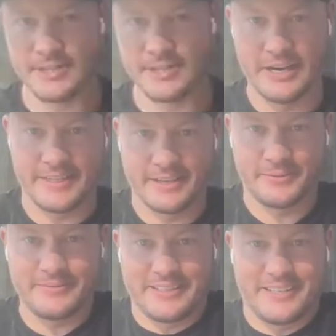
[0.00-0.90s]
I'm not selling
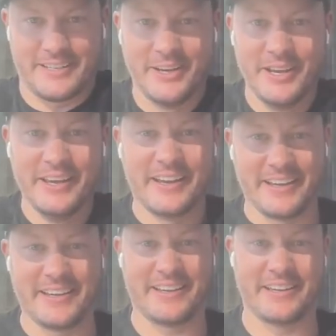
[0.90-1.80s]
anything.
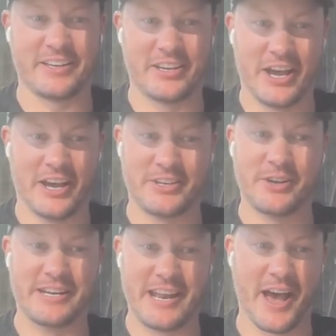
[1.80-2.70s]

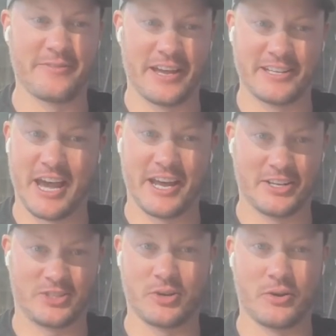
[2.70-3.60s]
Yeah, you need to have that
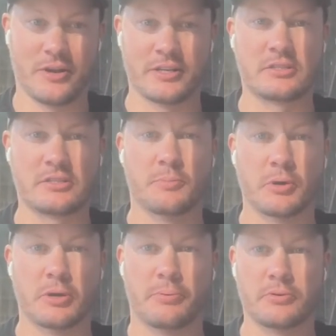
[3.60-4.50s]
data. So it's
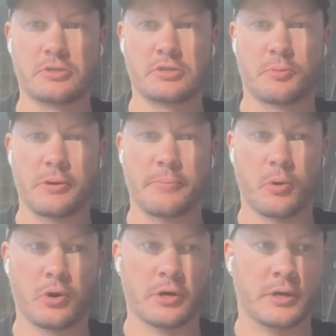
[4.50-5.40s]
super, super
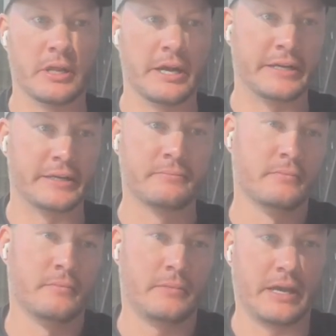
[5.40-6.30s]
important. Like,
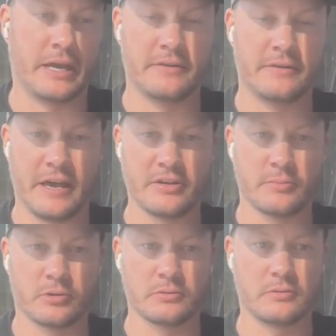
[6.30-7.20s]

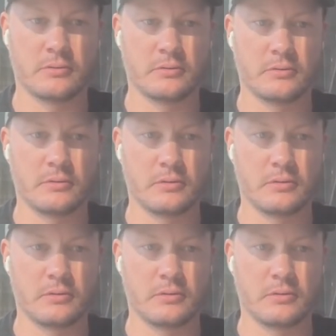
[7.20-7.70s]
invaluable.